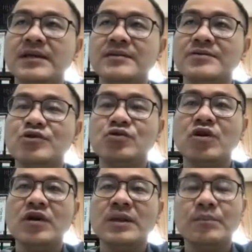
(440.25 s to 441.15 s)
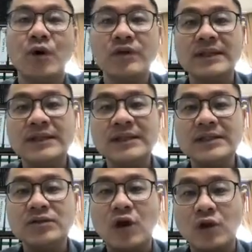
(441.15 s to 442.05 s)
so-called
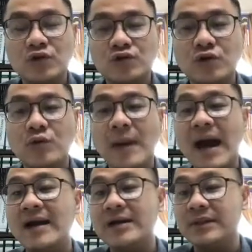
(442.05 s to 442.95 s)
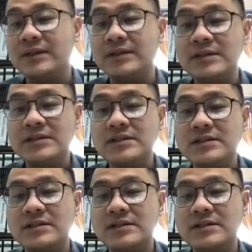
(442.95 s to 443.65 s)
important control parameters,